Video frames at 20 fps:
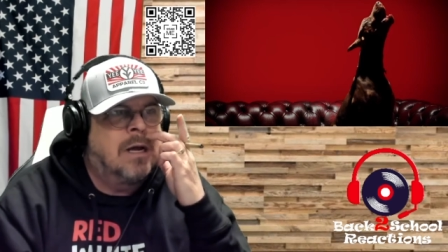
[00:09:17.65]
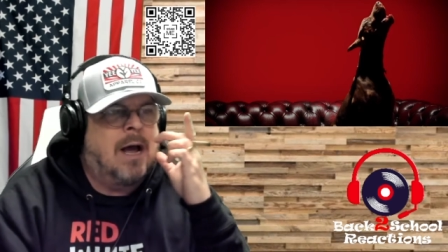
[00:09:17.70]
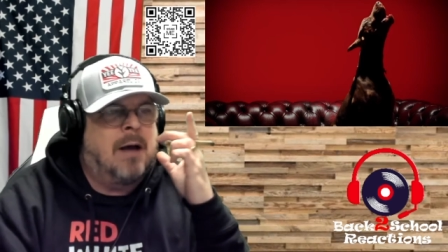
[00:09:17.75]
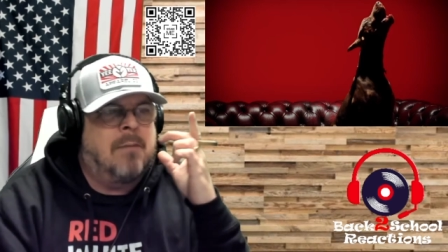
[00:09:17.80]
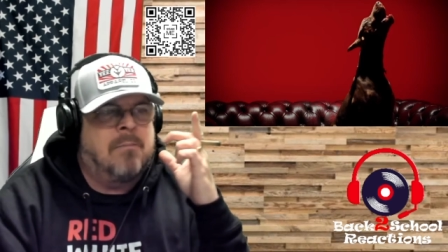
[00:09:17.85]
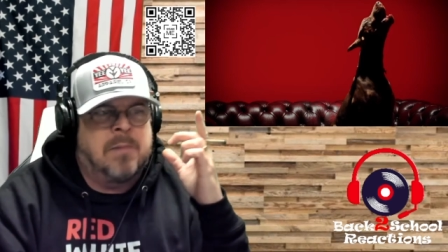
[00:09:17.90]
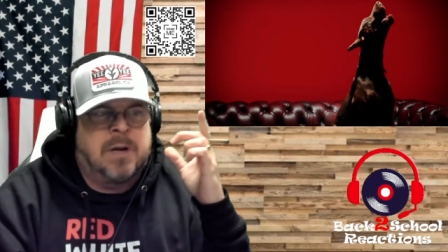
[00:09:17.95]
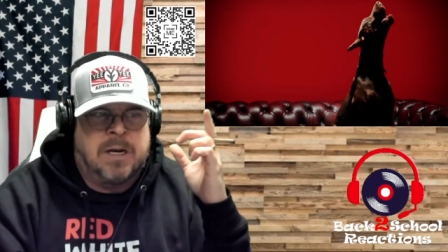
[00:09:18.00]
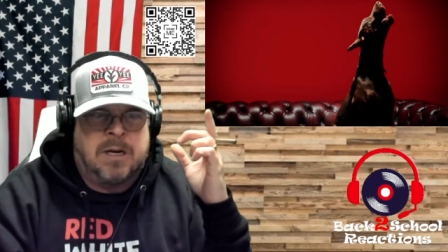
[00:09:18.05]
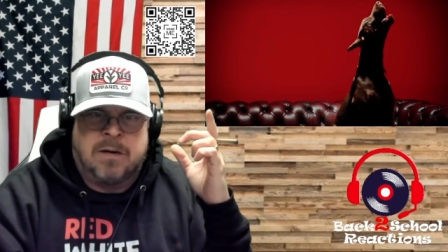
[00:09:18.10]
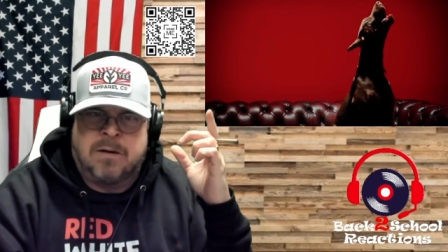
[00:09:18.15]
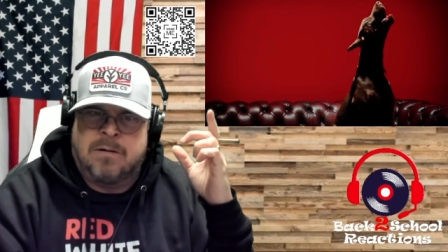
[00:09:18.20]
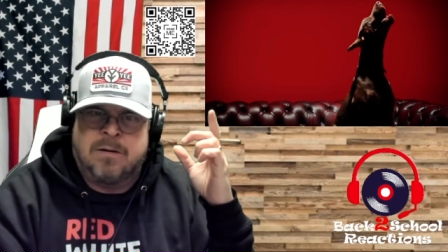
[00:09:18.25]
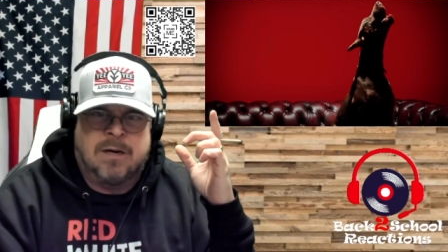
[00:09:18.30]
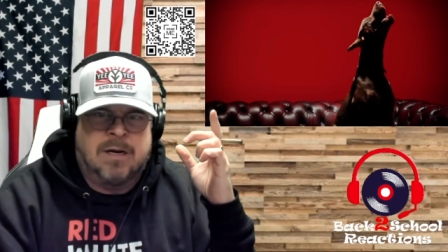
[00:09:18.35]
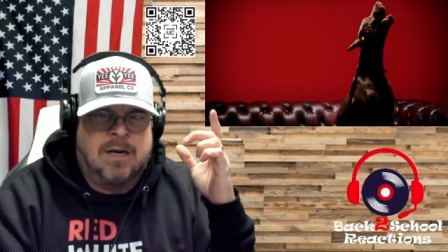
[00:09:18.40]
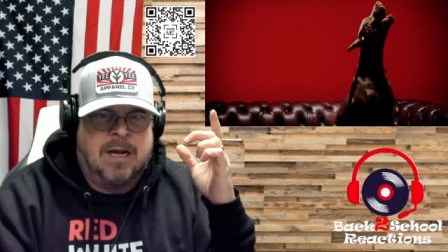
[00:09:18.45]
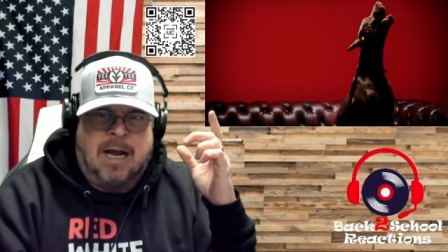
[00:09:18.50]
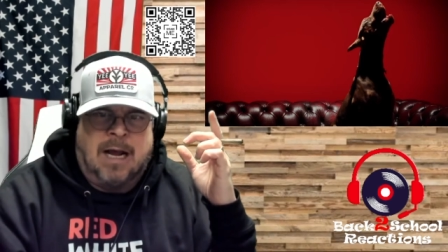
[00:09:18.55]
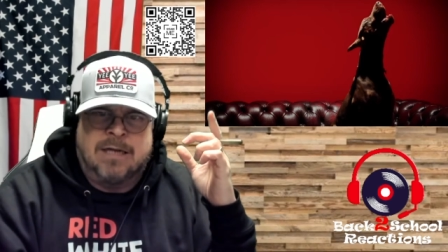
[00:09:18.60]
I mean,
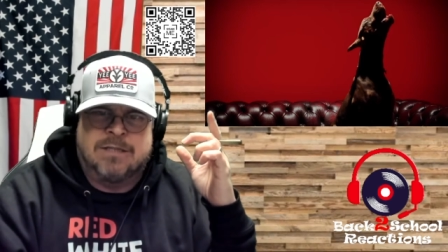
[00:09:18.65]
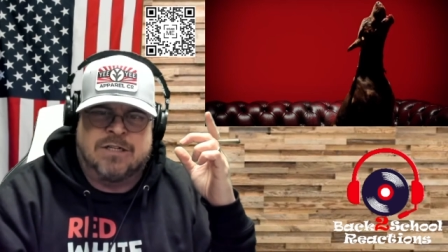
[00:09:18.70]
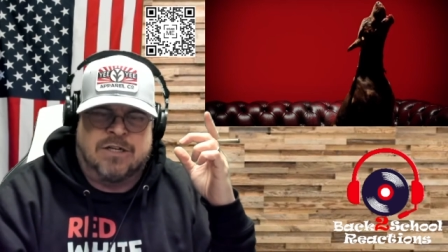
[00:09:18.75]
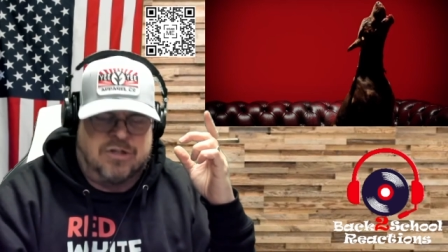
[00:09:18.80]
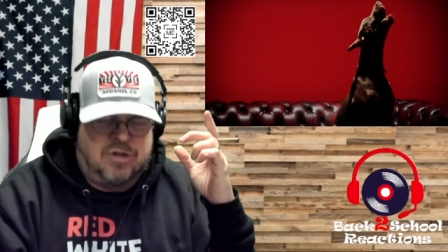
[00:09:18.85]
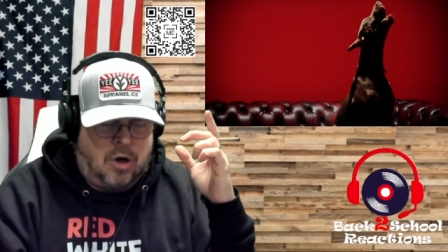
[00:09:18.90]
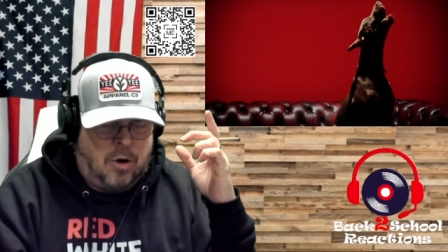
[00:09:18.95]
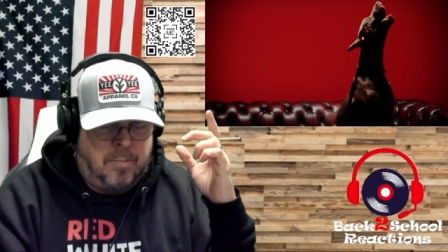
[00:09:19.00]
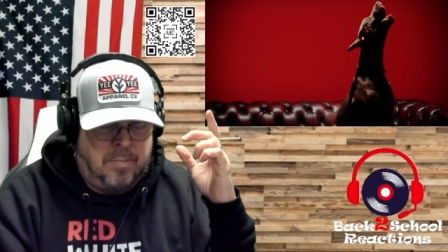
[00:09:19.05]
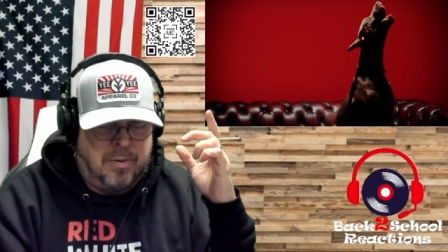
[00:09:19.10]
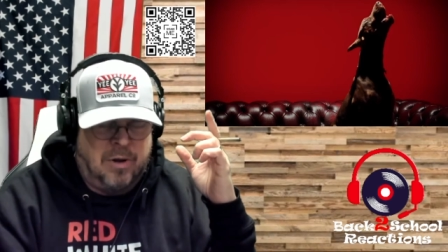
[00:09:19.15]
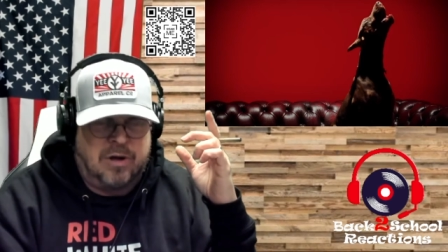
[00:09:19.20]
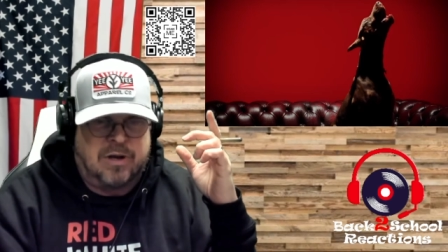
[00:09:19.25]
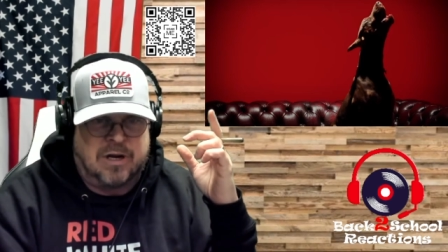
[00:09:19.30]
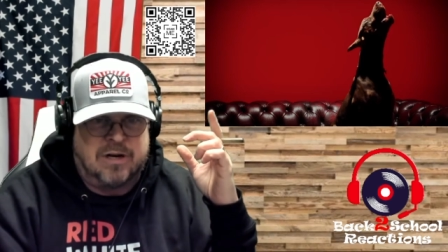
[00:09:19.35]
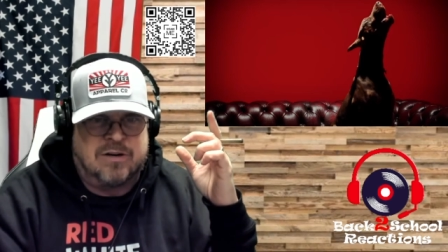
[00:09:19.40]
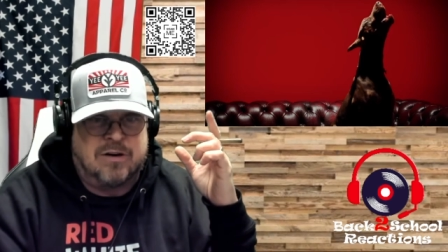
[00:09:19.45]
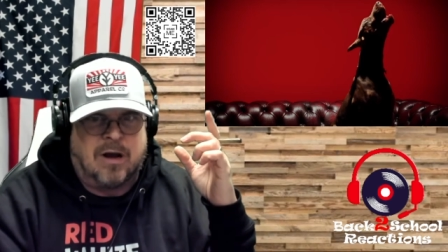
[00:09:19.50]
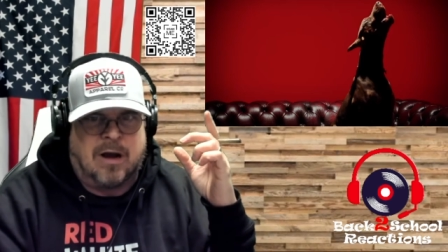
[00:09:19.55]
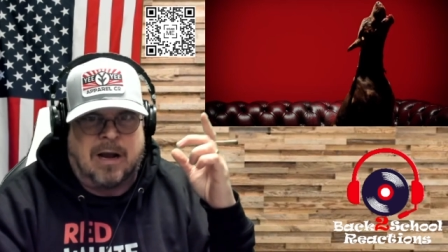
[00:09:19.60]
that's a dope
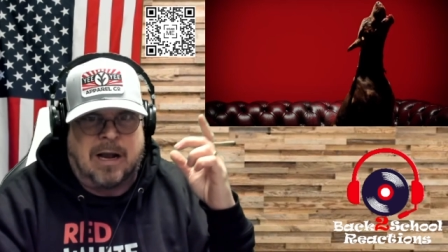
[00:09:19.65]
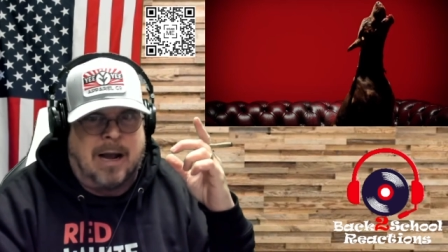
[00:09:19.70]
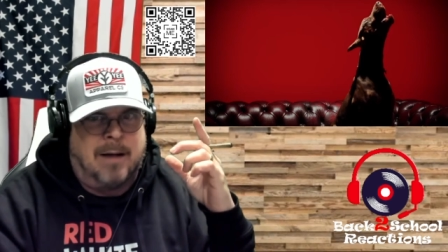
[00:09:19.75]
looking dog.